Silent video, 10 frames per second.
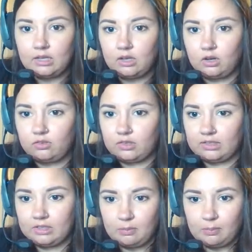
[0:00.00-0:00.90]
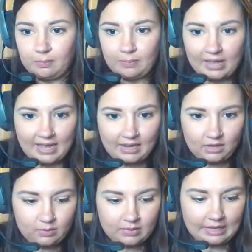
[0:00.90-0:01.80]
Over in the back,
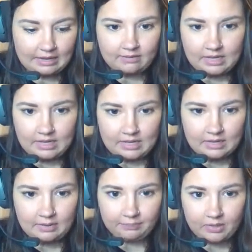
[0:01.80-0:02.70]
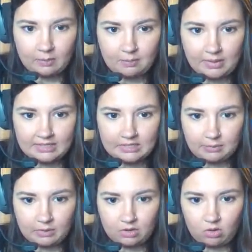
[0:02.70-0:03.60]
we have a
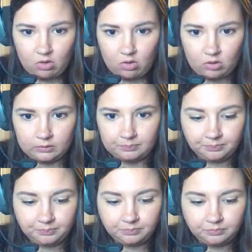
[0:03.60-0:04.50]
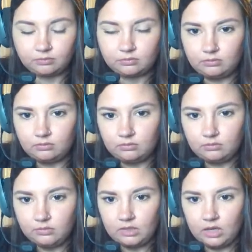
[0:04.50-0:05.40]
basketball goal,
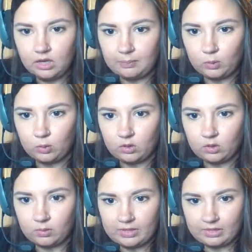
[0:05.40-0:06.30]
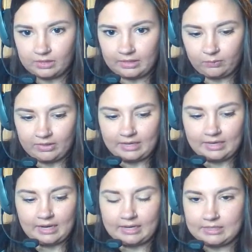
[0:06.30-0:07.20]
a pool with a
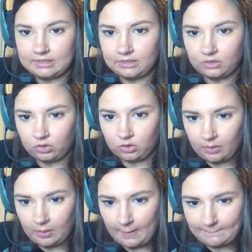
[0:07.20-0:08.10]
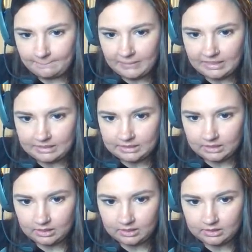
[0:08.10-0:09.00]
nice little
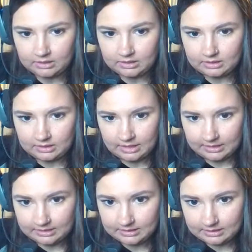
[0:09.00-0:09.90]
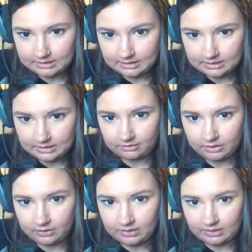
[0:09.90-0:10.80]
pizza slice
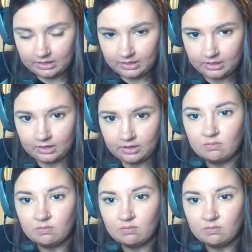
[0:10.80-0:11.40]
floaty in there,